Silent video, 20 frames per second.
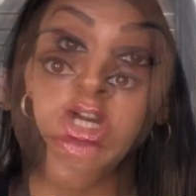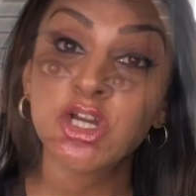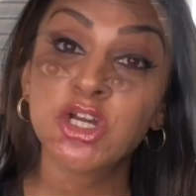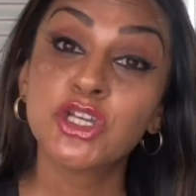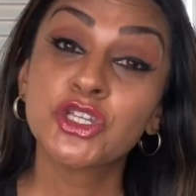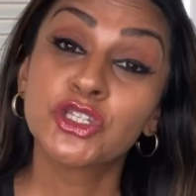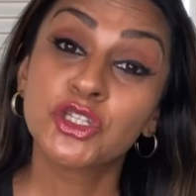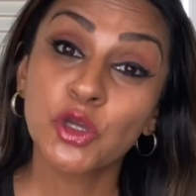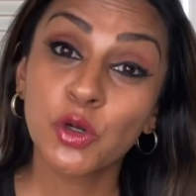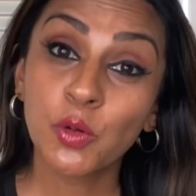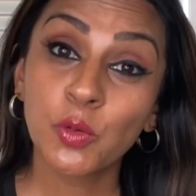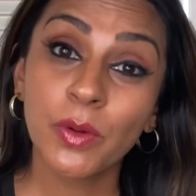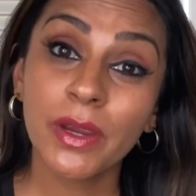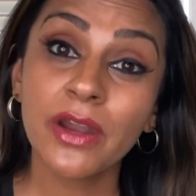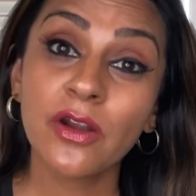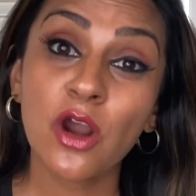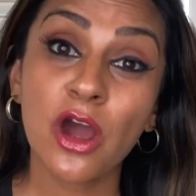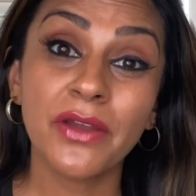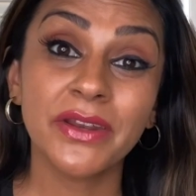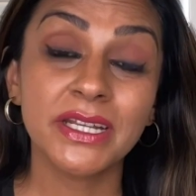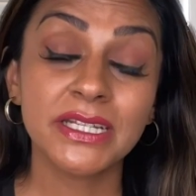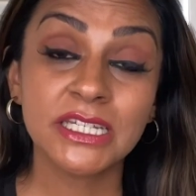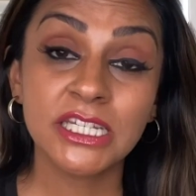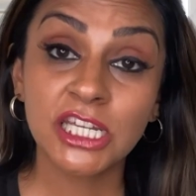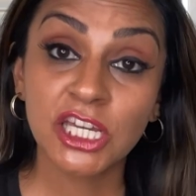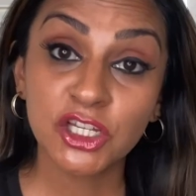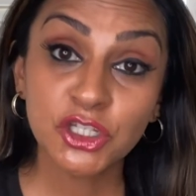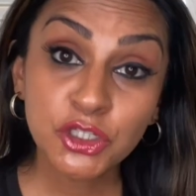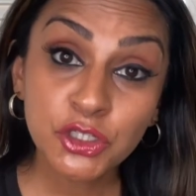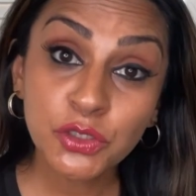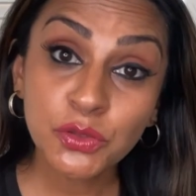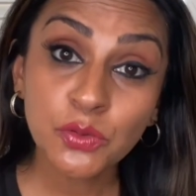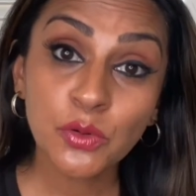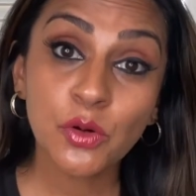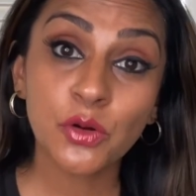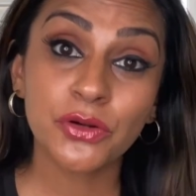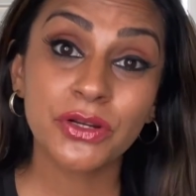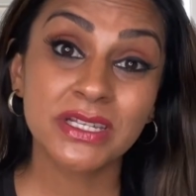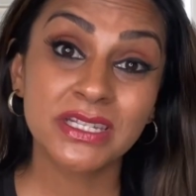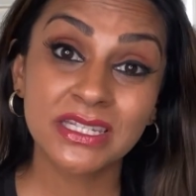So we're on a tier 2
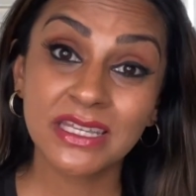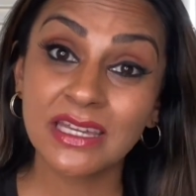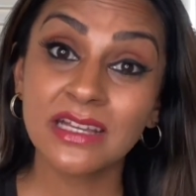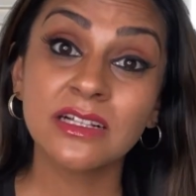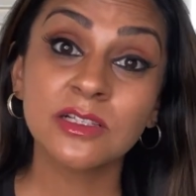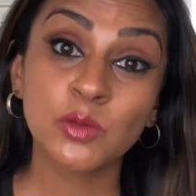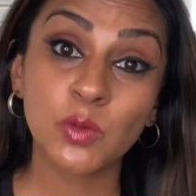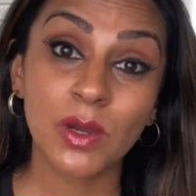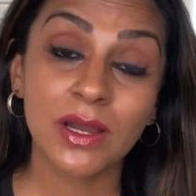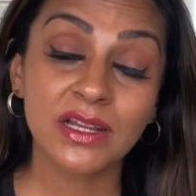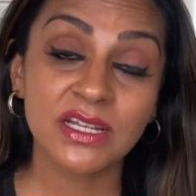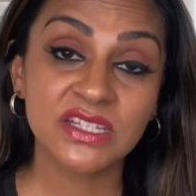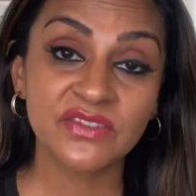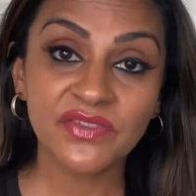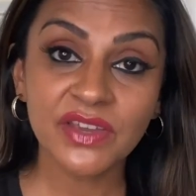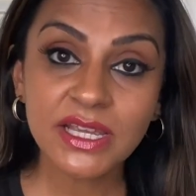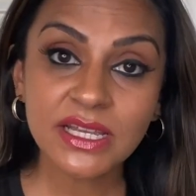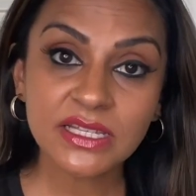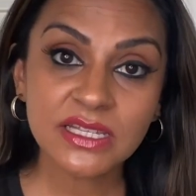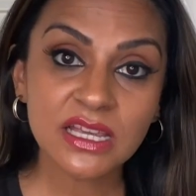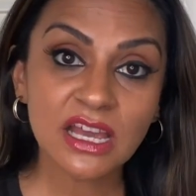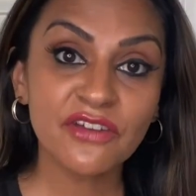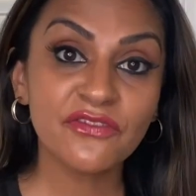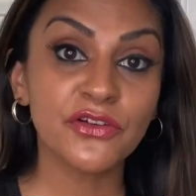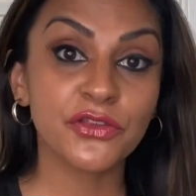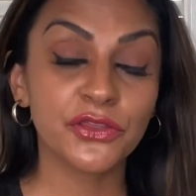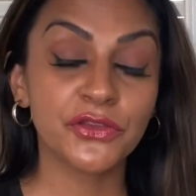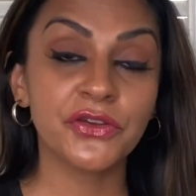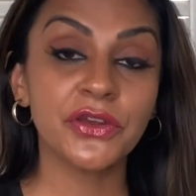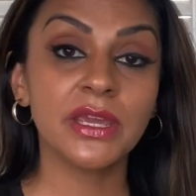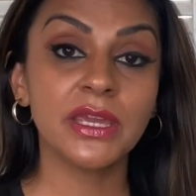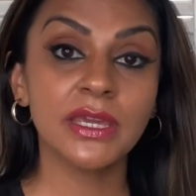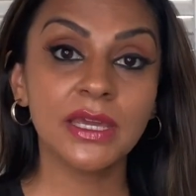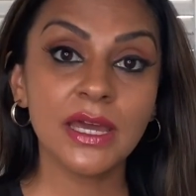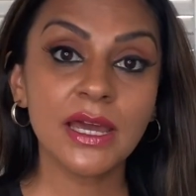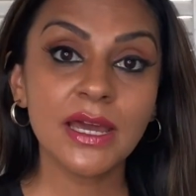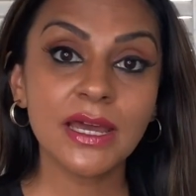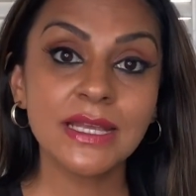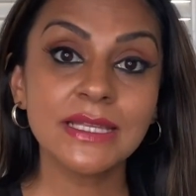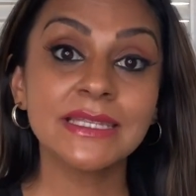or a skilled workers visa for 3
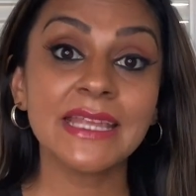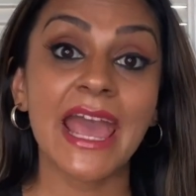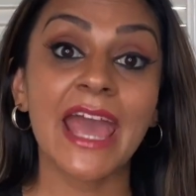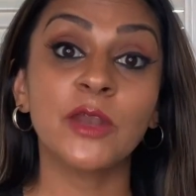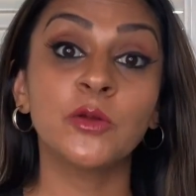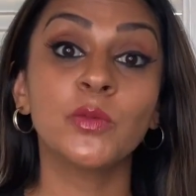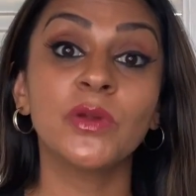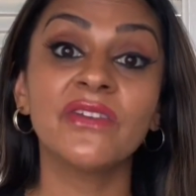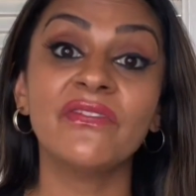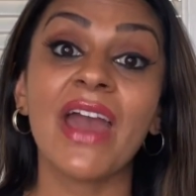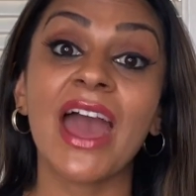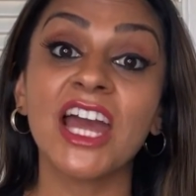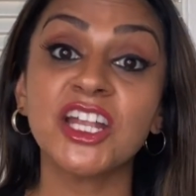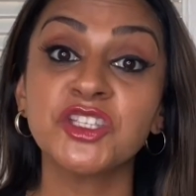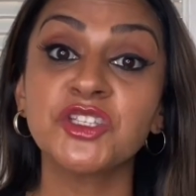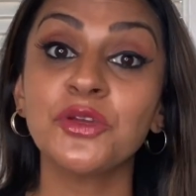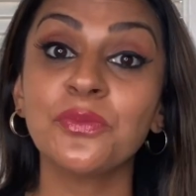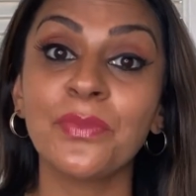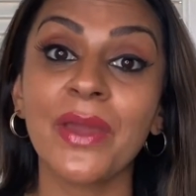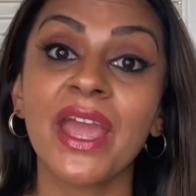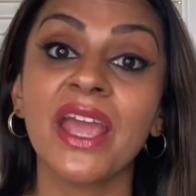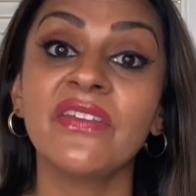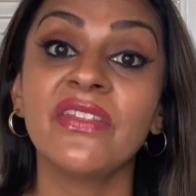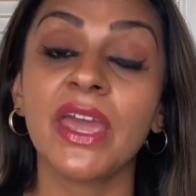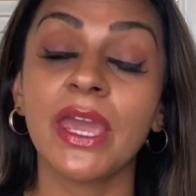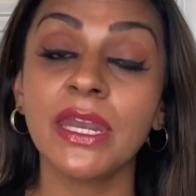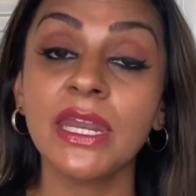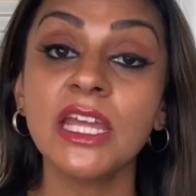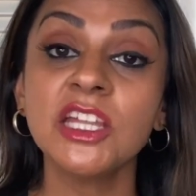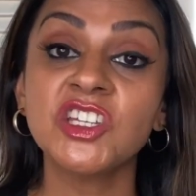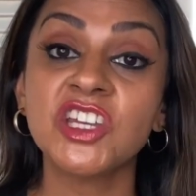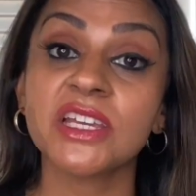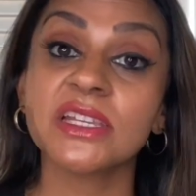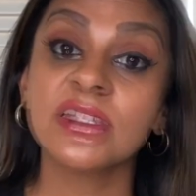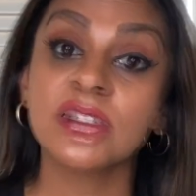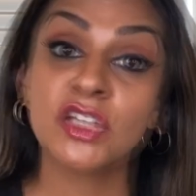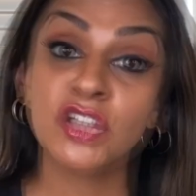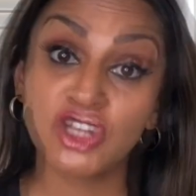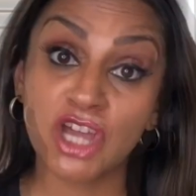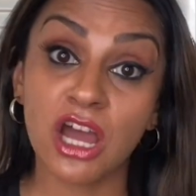years, and we've had to pay the NHS
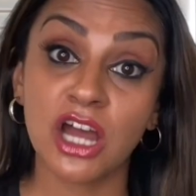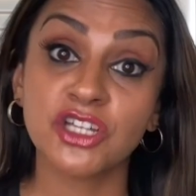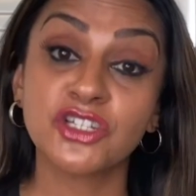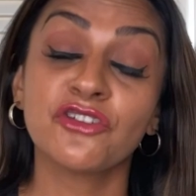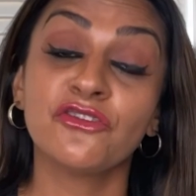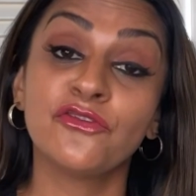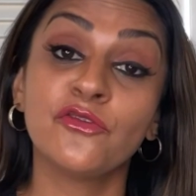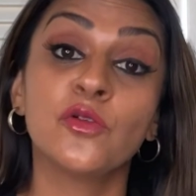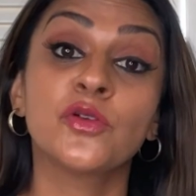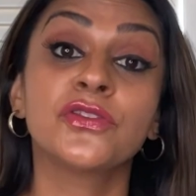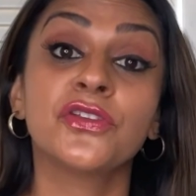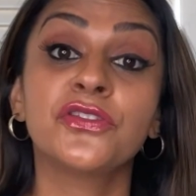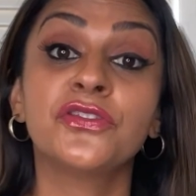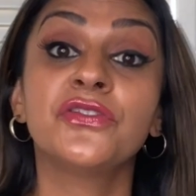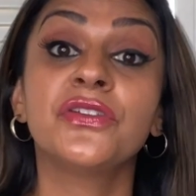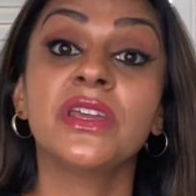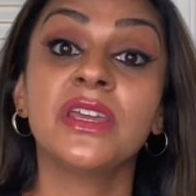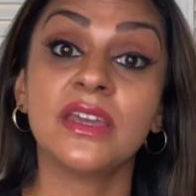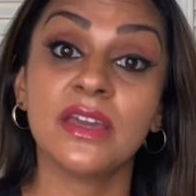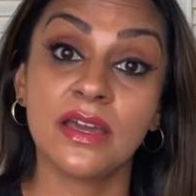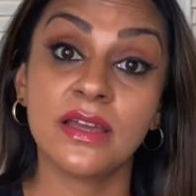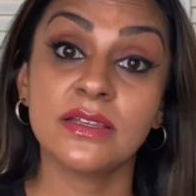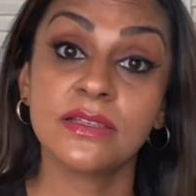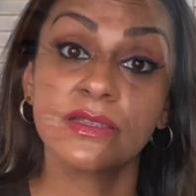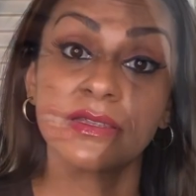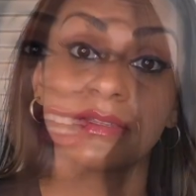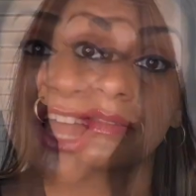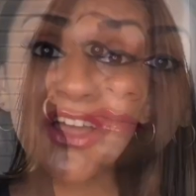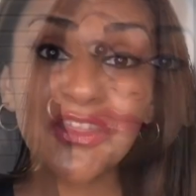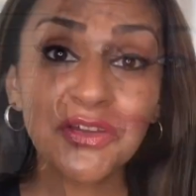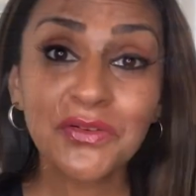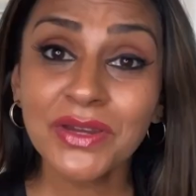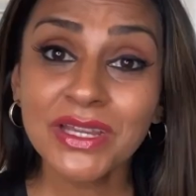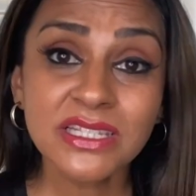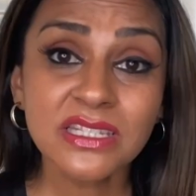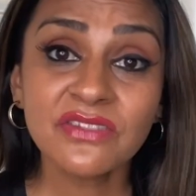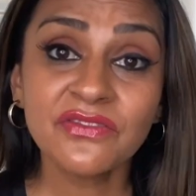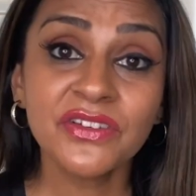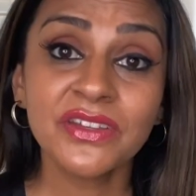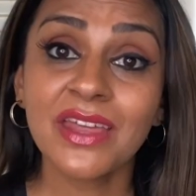surcharge for the 3 years. Now the
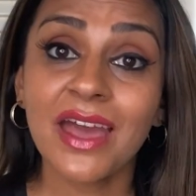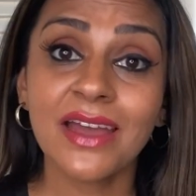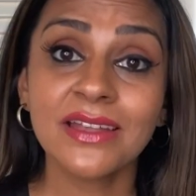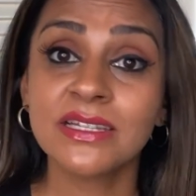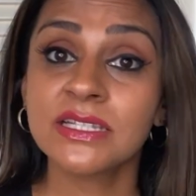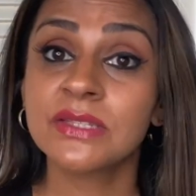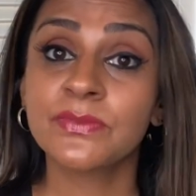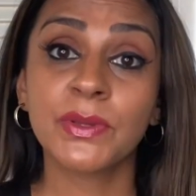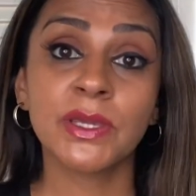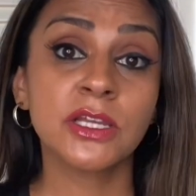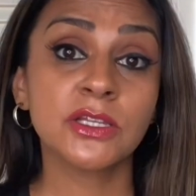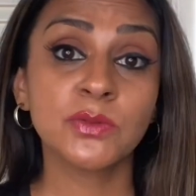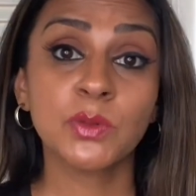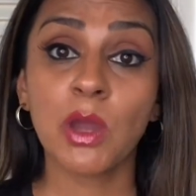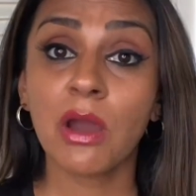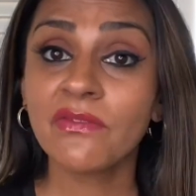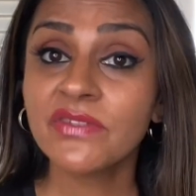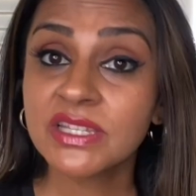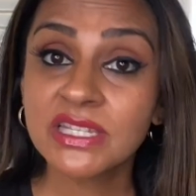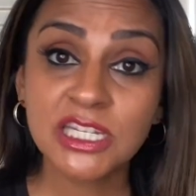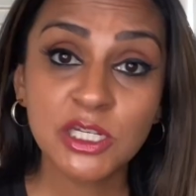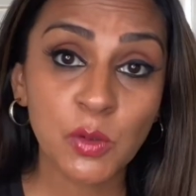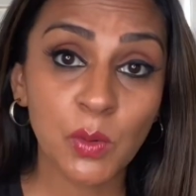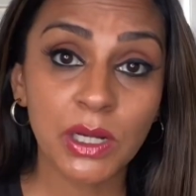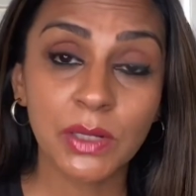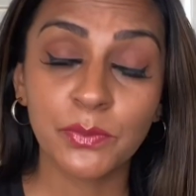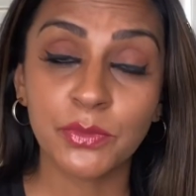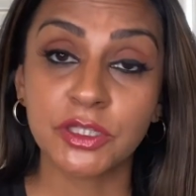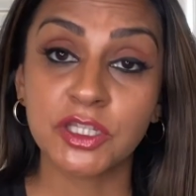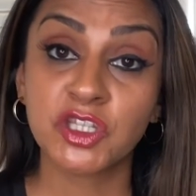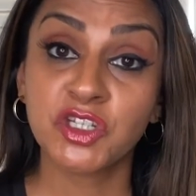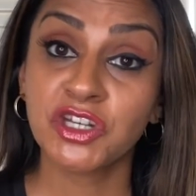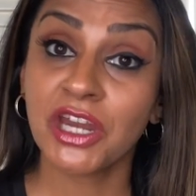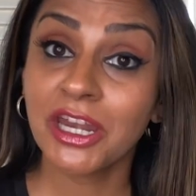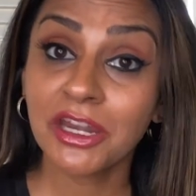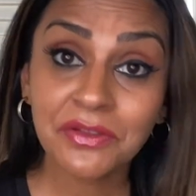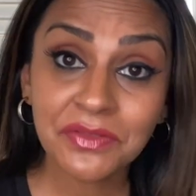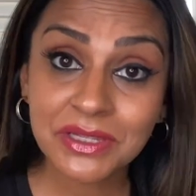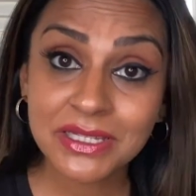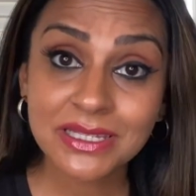reason for that is because we obviously don't want to put strain
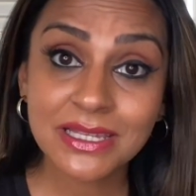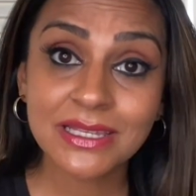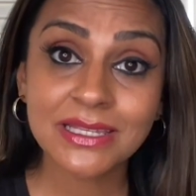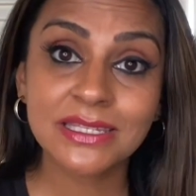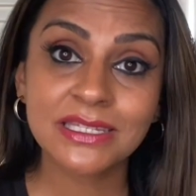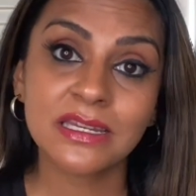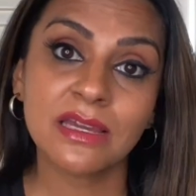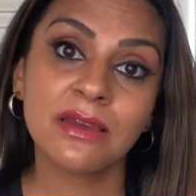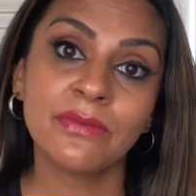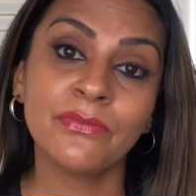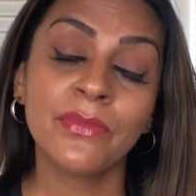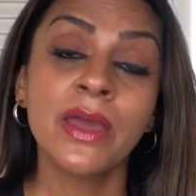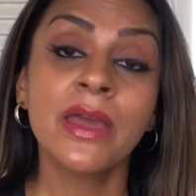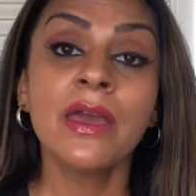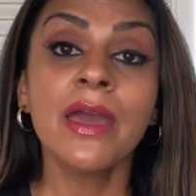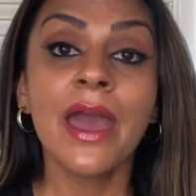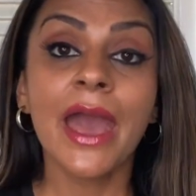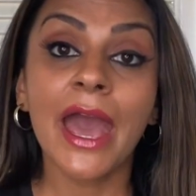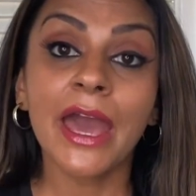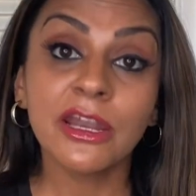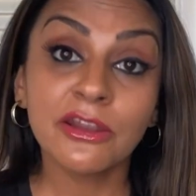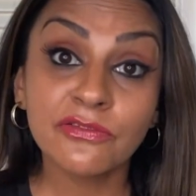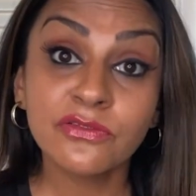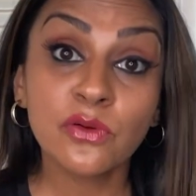on the system, and of